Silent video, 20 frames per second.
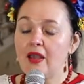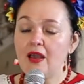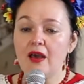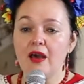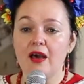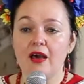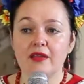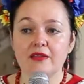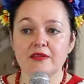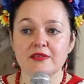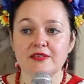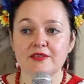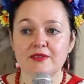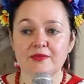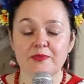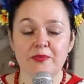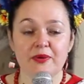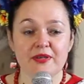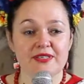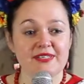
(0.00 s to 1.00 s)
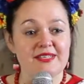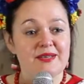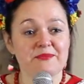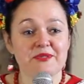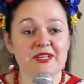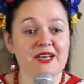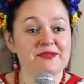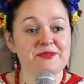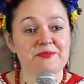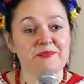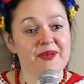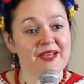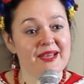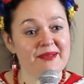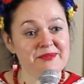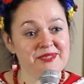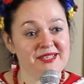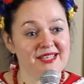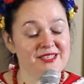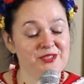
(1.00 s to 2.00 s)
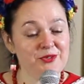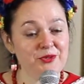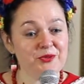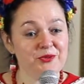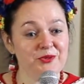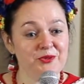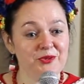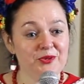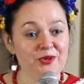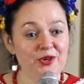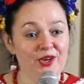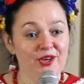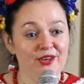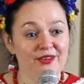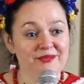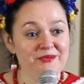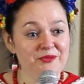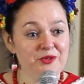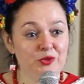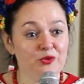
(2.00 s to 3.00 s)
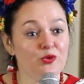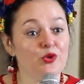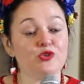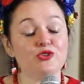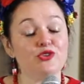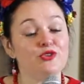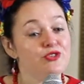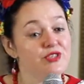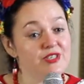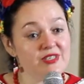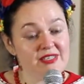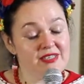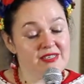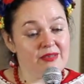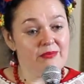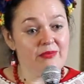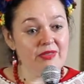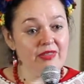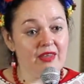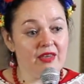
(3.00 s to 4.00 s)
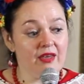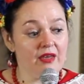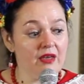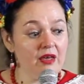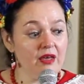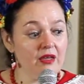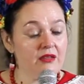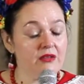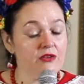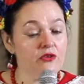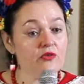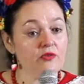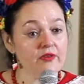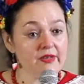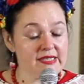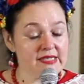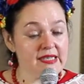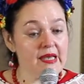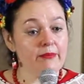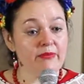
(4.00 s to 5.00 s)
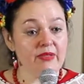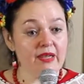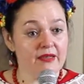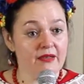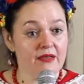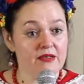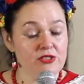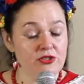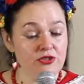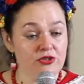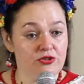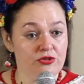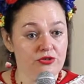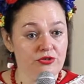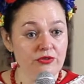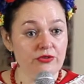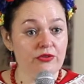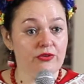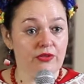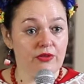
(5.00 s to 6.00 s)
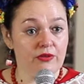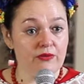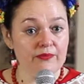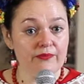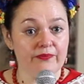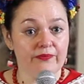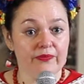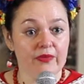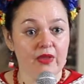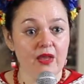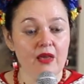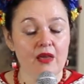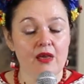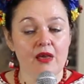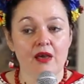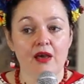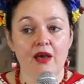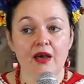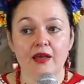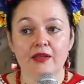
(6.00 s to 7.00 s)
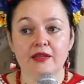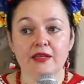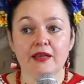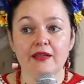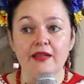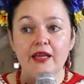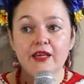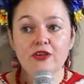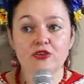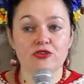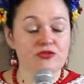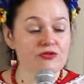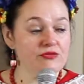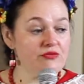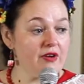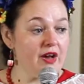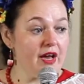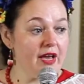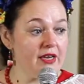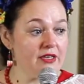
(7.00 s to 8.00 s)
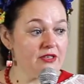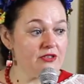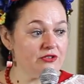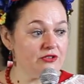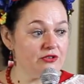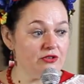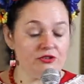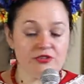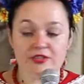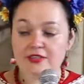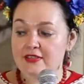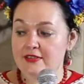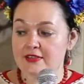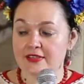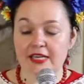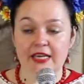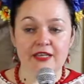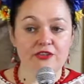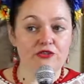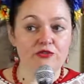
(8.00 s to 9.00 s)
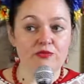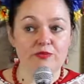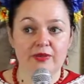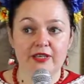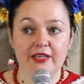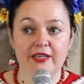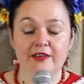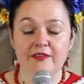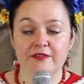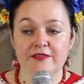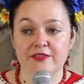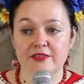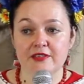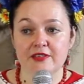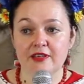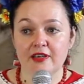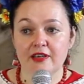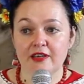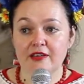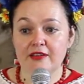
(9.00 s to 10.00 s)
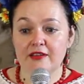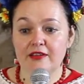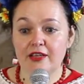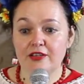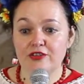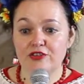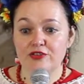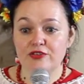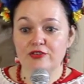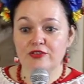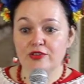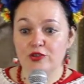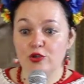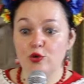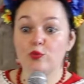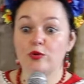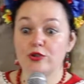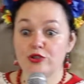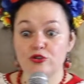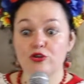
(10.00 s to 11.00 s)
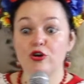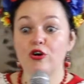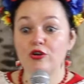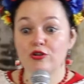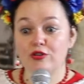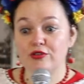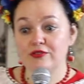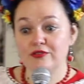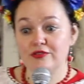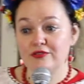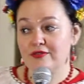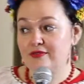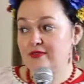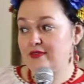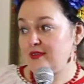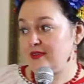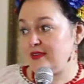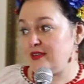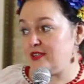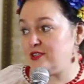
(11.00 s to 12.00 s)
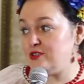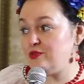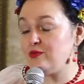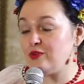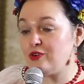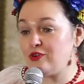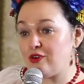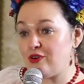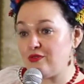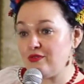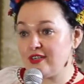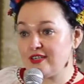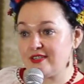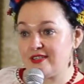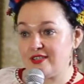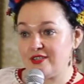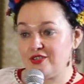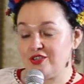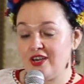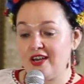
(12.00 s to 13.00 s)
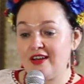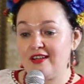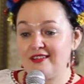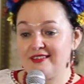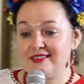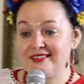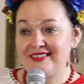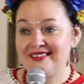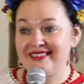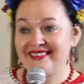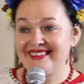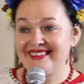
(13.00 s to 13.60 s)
and sometimes perhaps they told you you're not good at something, and you accept that as the truth. And I'd like you to write those set of beliefs that you were told as you were growing as a child.